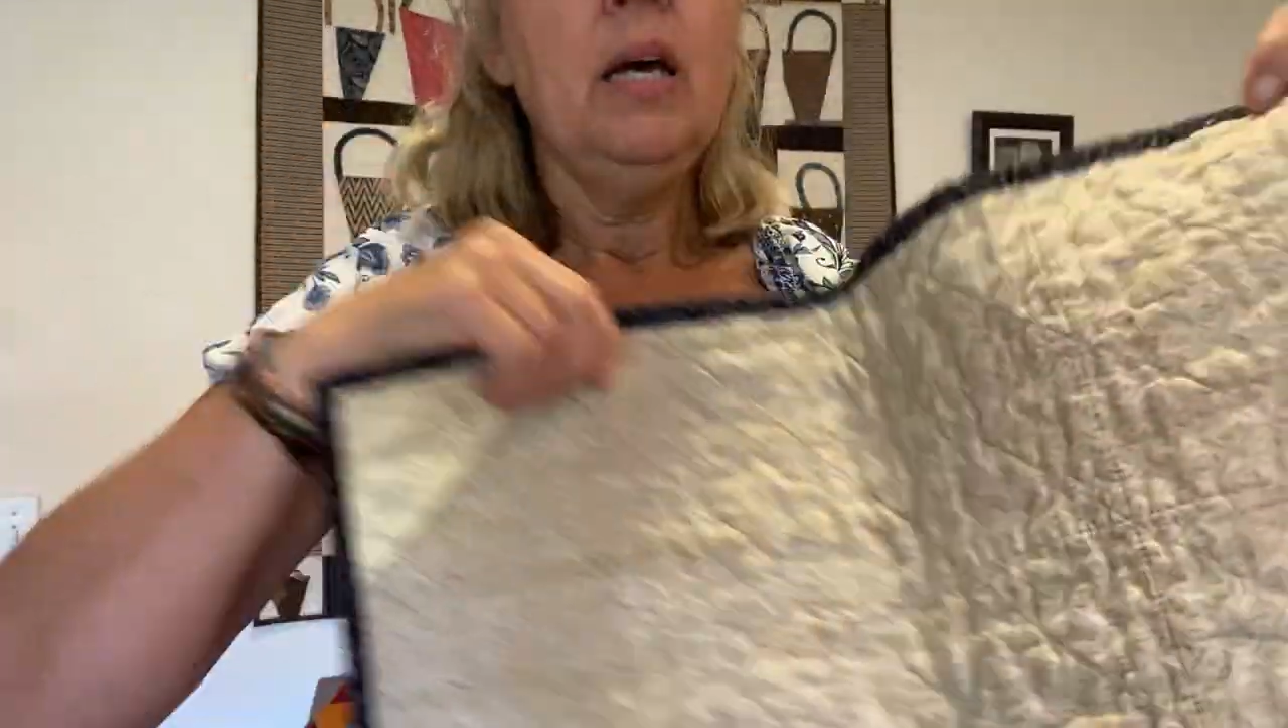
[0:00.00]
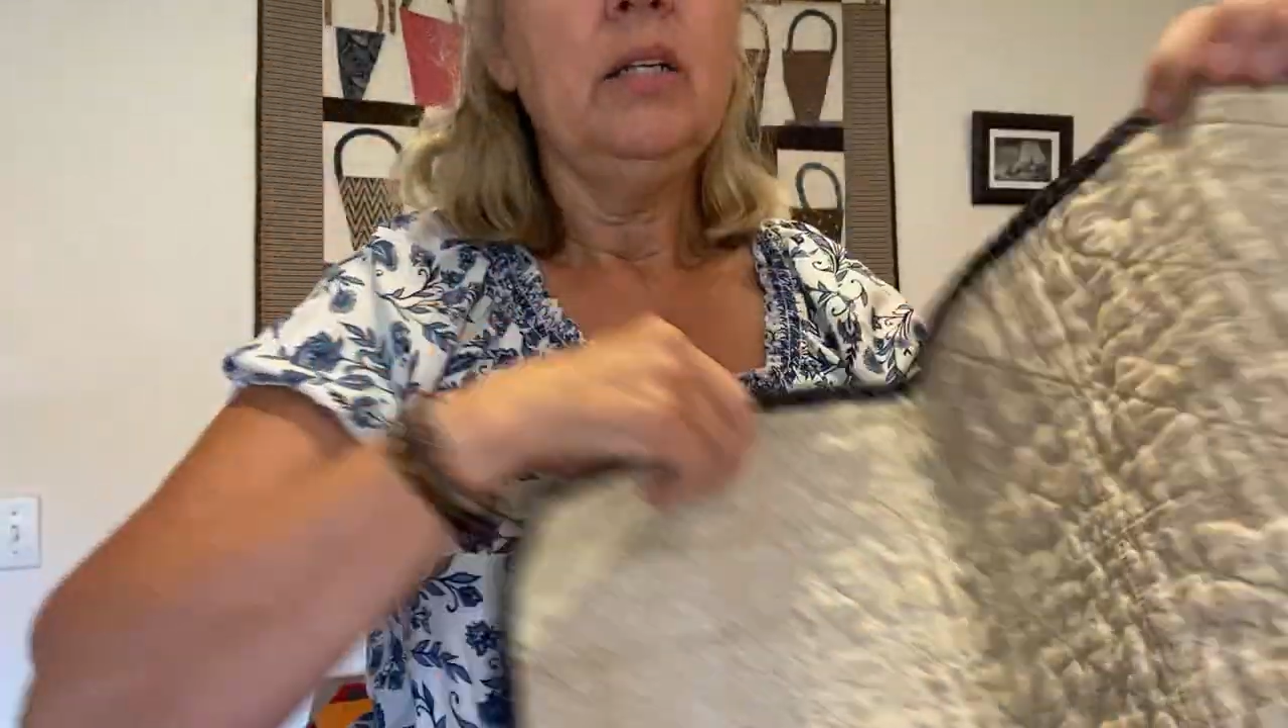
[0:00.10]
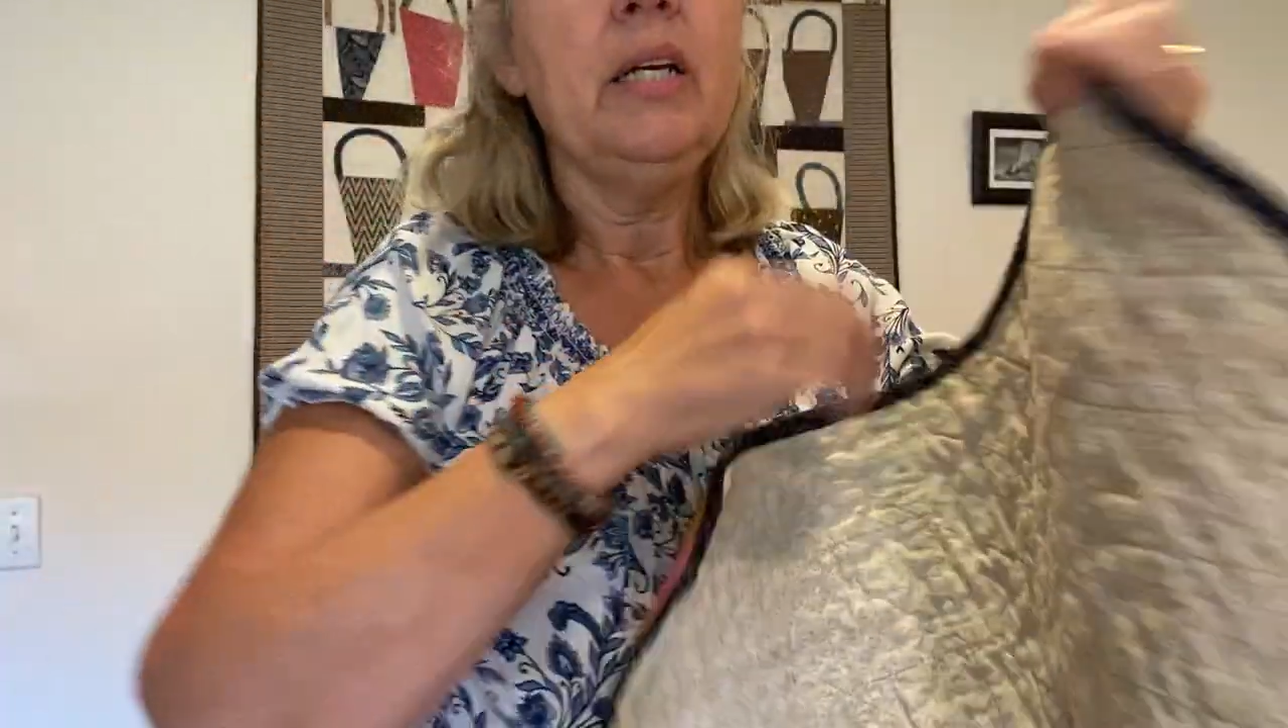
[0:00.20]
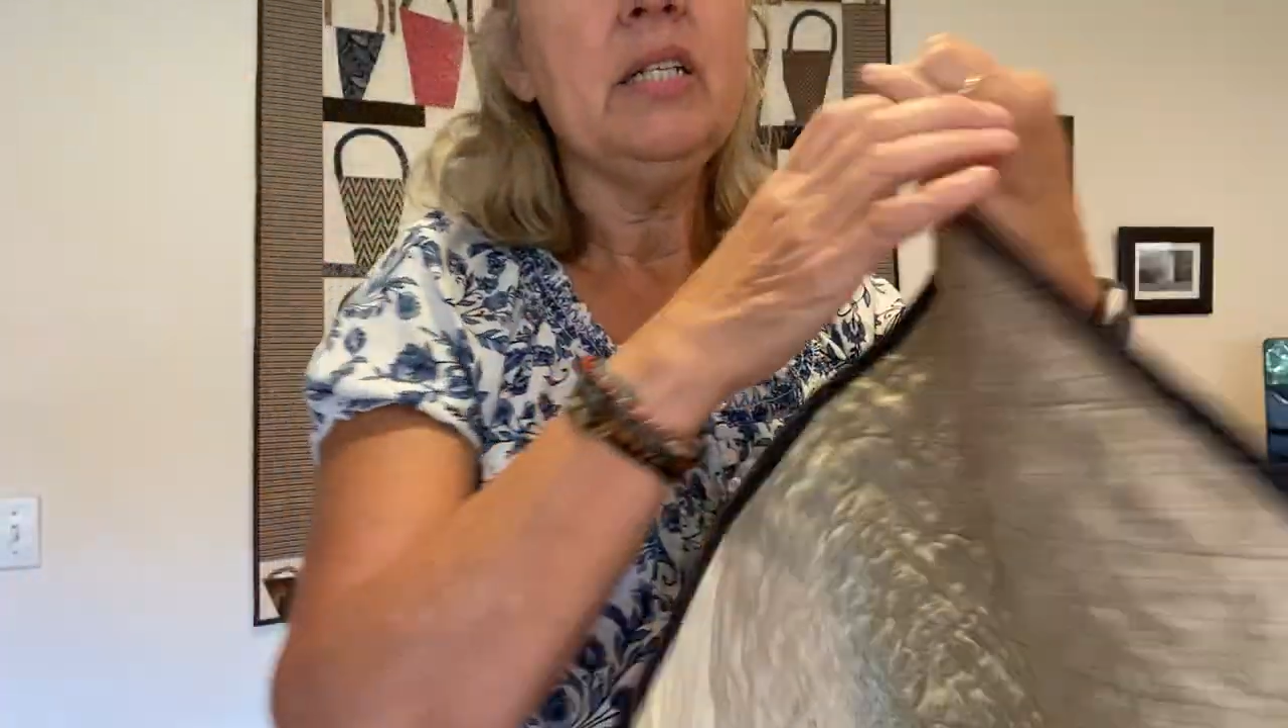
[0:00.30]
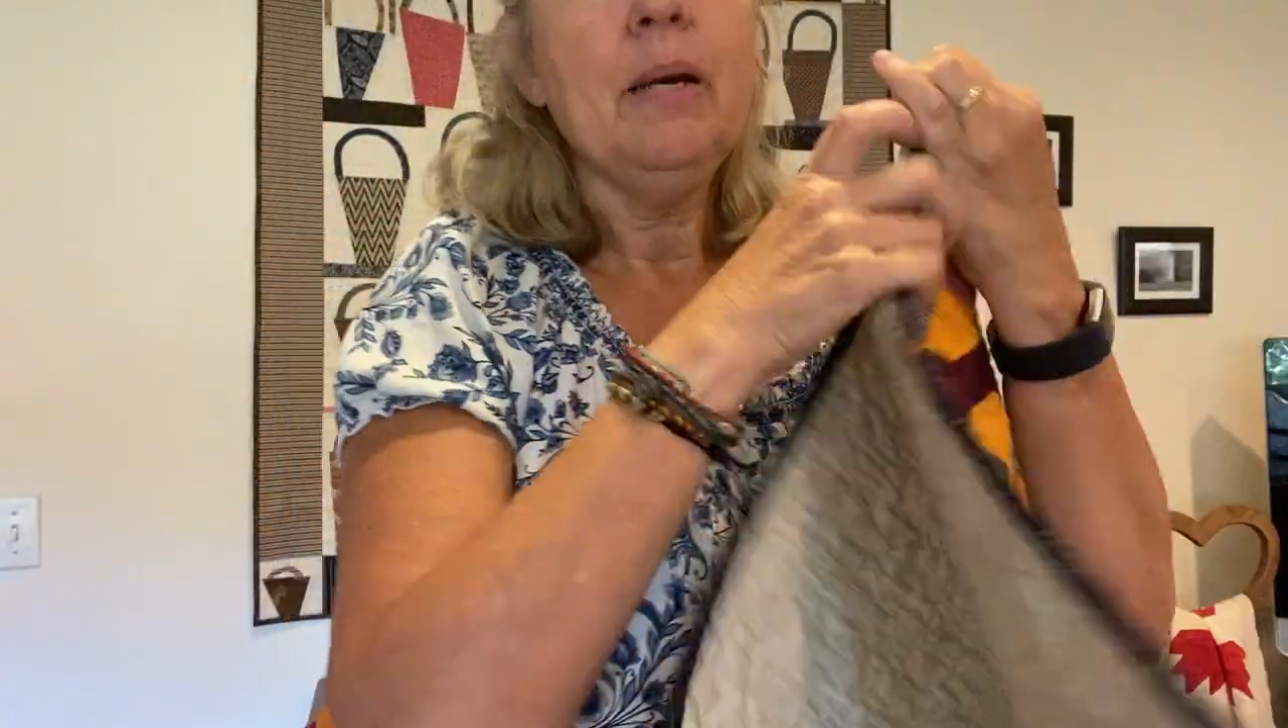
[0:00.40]
A
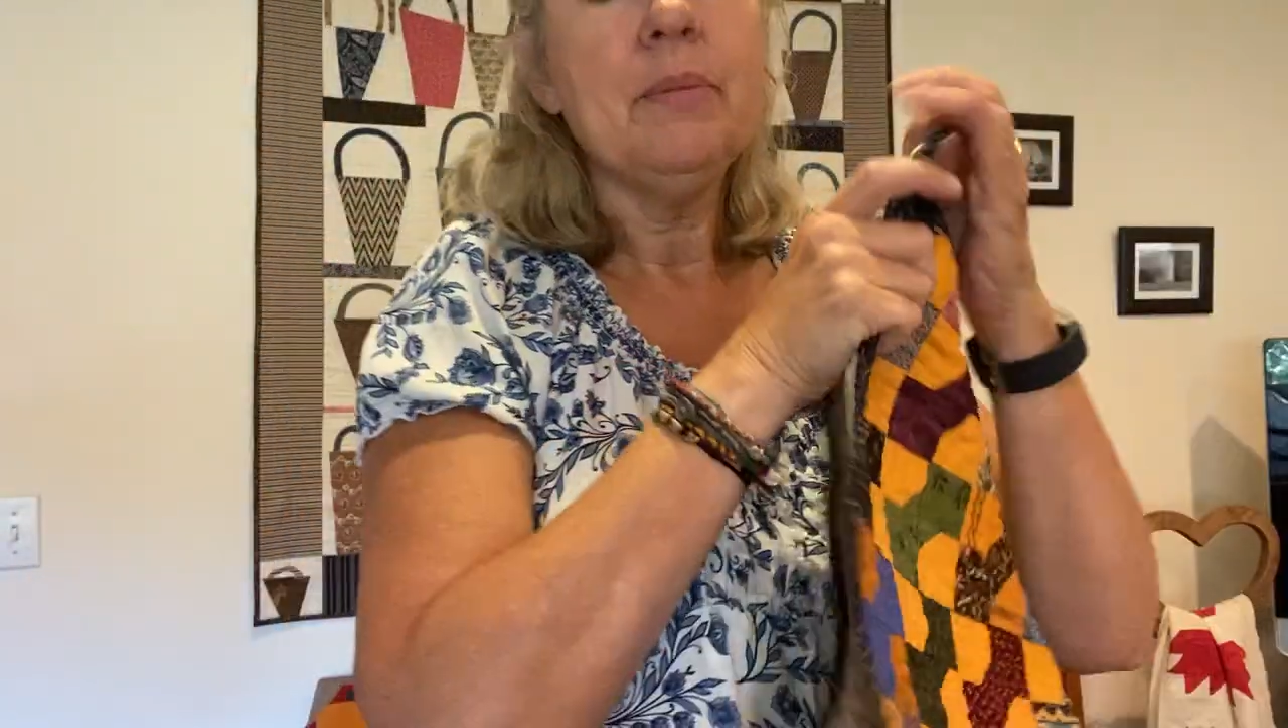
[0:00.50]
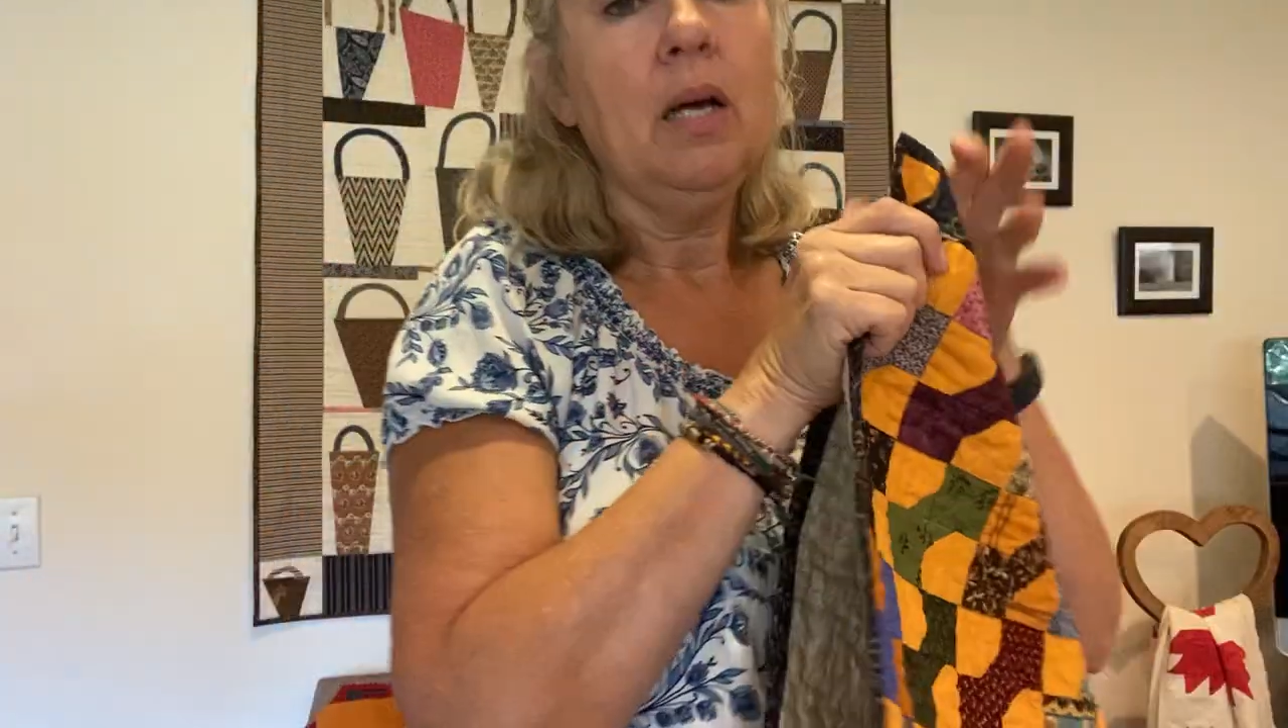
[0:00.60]
lot of times